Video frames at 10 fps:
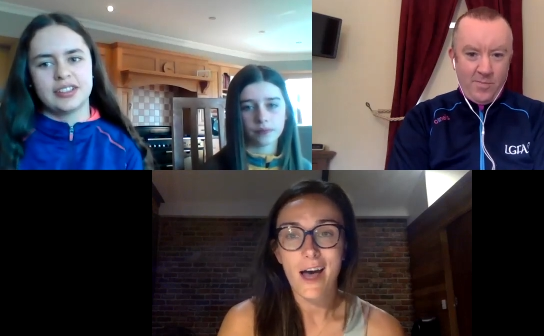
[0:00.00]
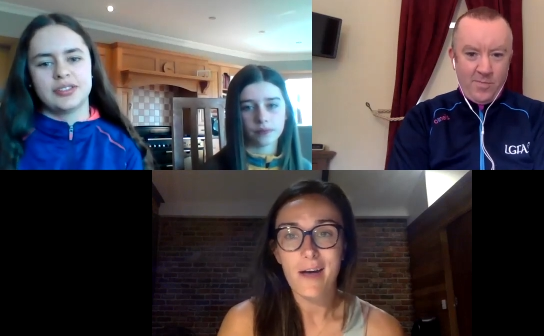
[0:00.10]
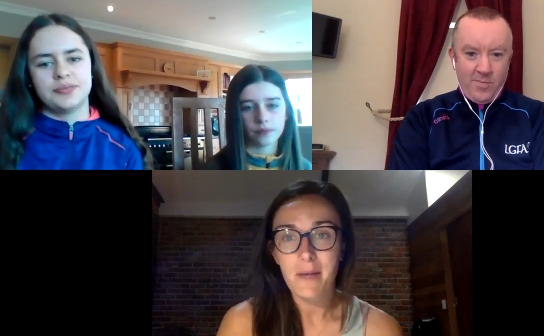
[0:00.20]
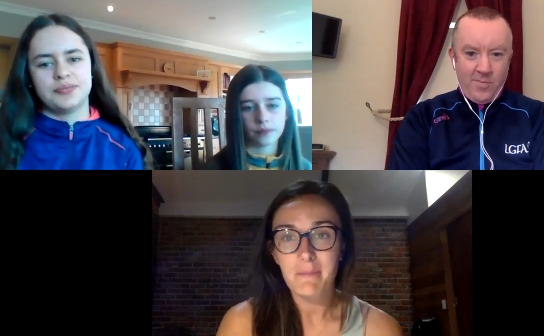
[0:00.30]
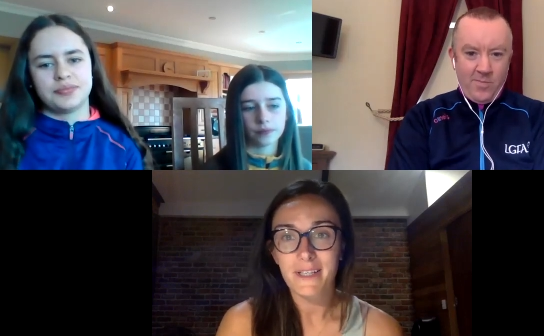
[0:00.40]

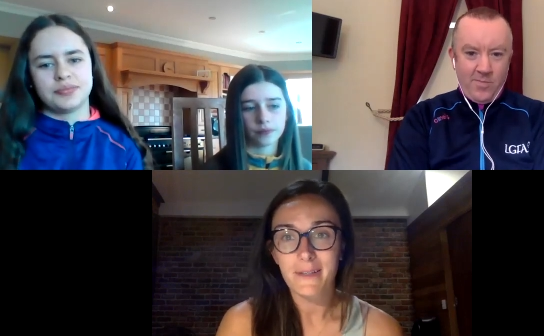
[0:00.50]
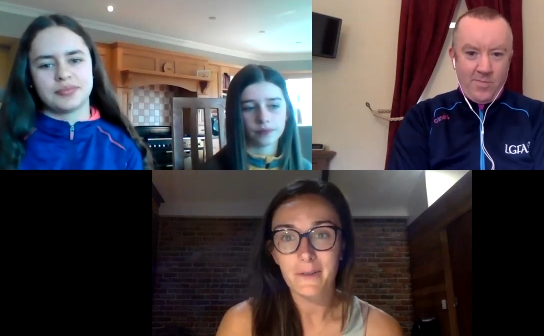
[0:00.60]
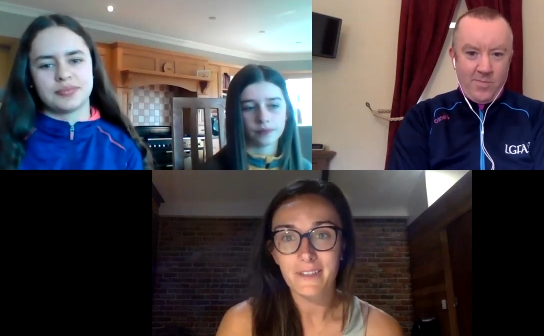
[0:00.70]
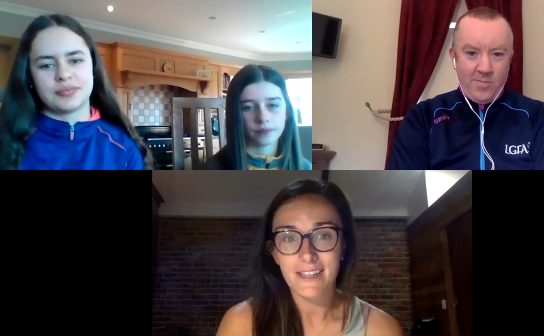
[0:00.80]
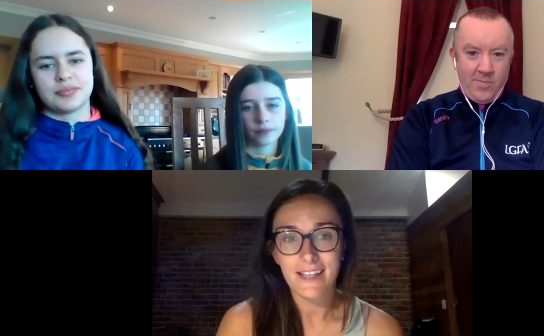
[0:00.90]
Speaker 1: I'm that bit
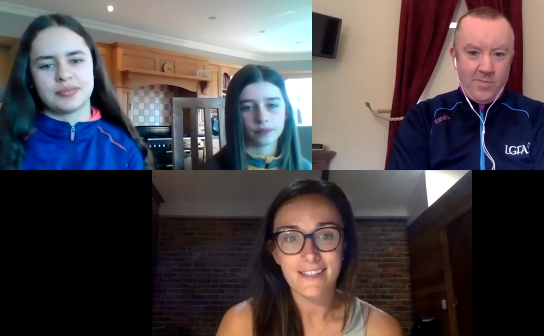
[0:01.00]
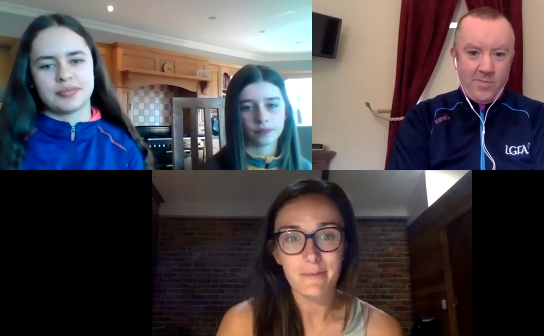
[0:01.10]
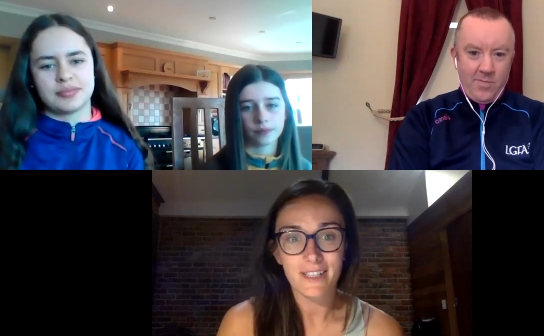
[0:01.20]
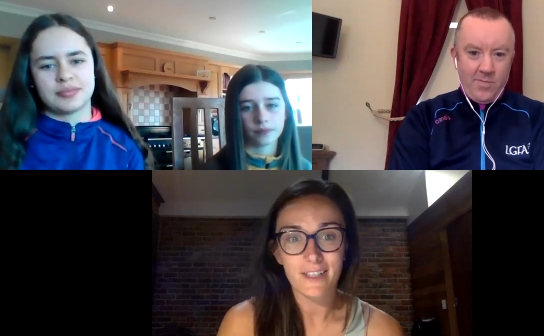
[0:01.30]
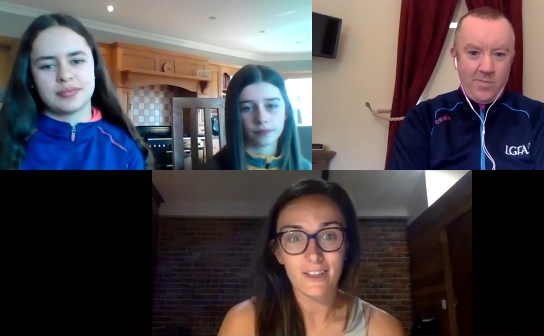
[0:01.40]
older than
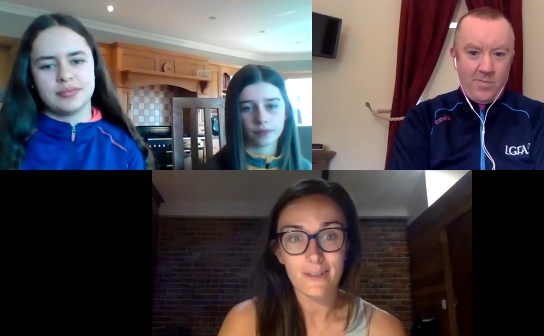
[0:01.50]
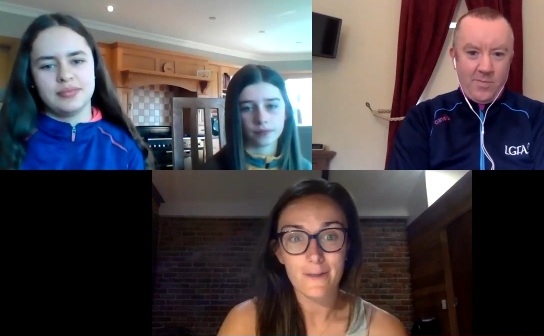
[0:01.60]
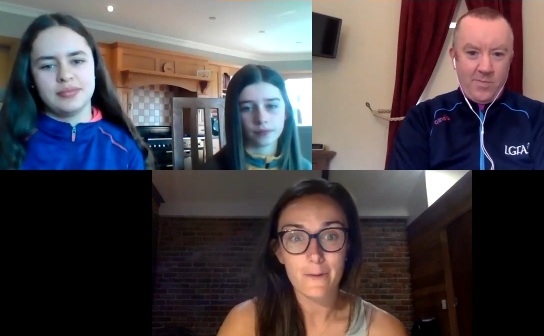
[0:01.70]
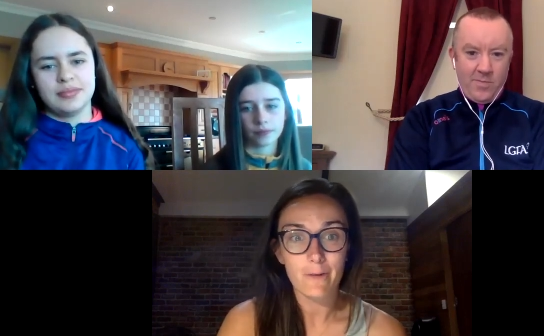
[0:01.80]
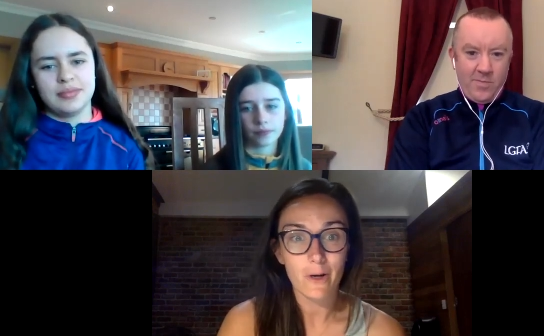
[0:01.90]
some of the
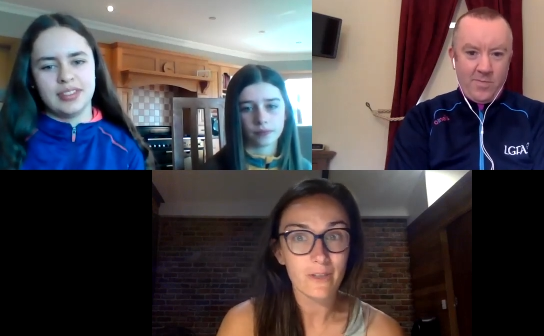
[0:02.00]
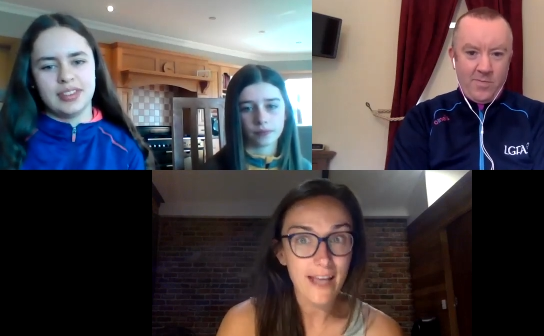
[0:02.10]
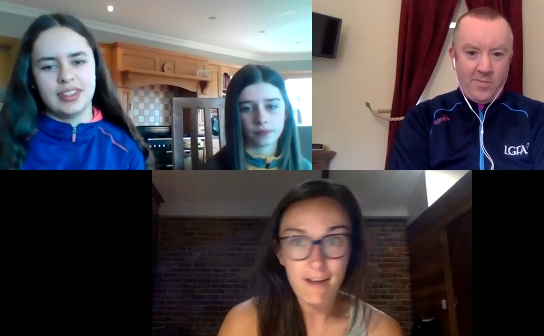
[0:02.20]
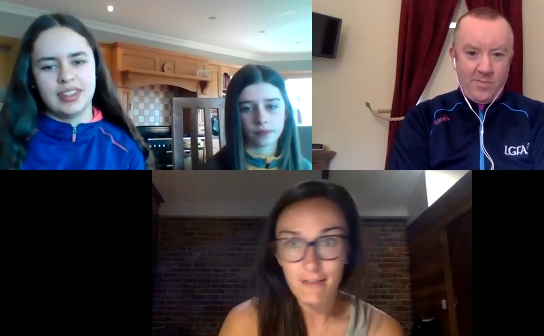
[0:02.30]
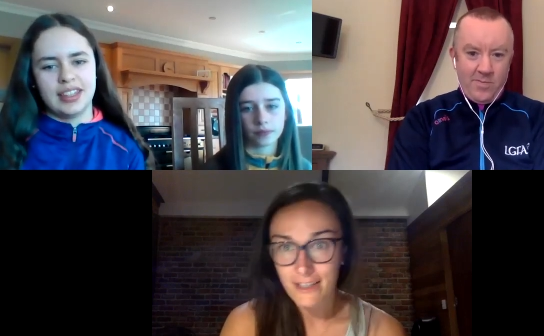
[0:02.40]
girls who've
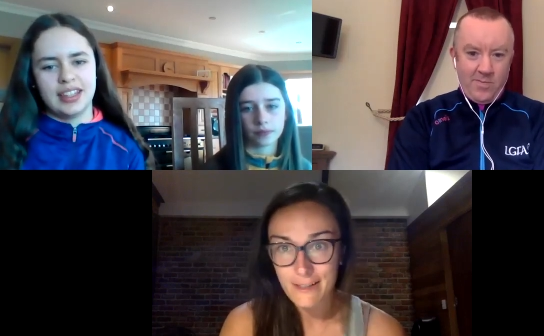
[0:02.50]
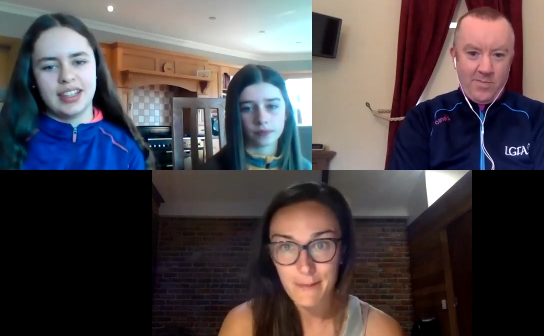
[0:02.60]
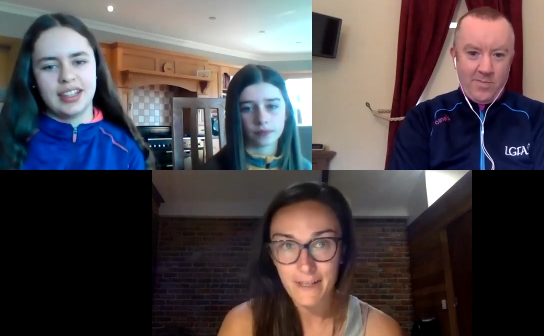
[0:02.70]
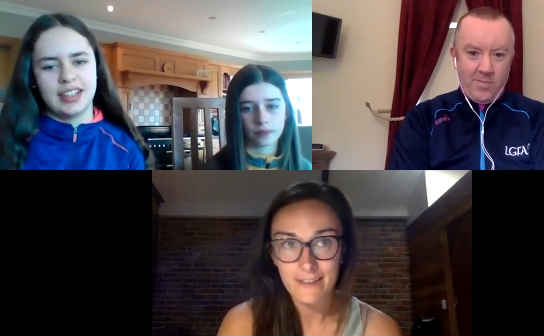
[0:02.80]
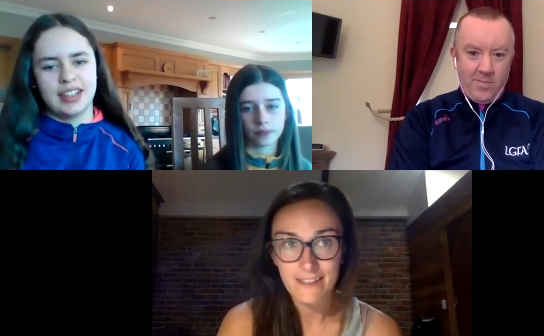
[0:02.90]
only ever
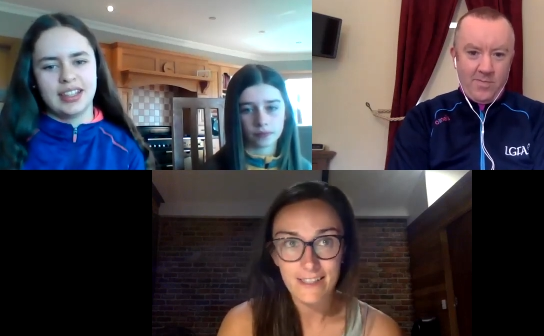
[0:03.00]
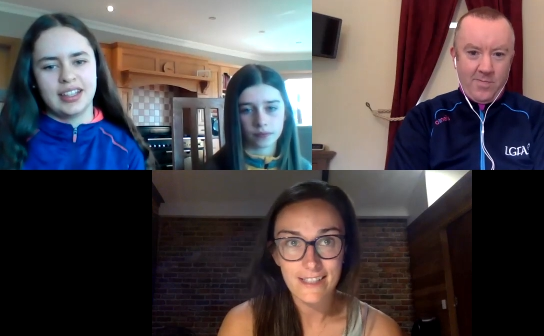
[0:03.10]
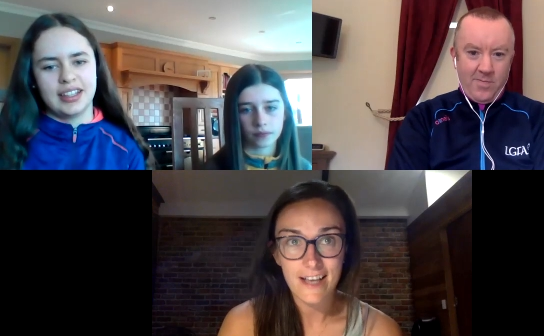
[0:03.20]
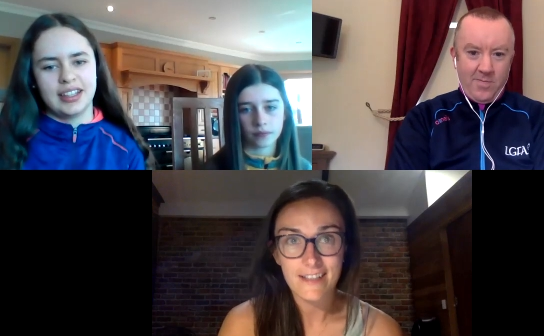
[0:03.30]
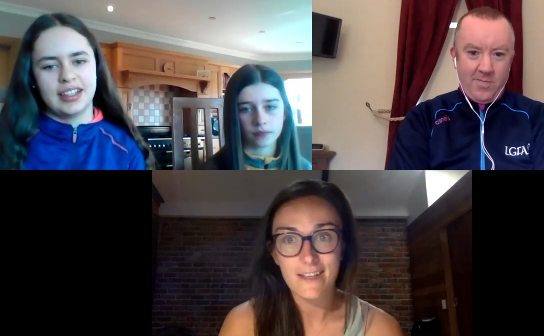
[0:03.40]
experienced
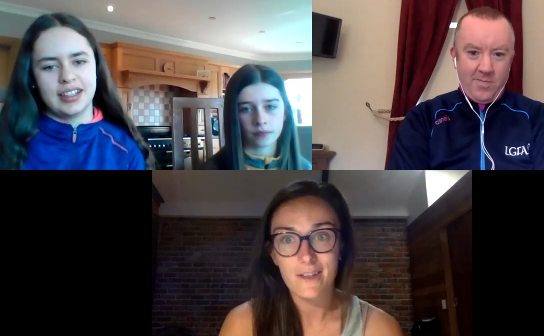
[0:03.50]
success.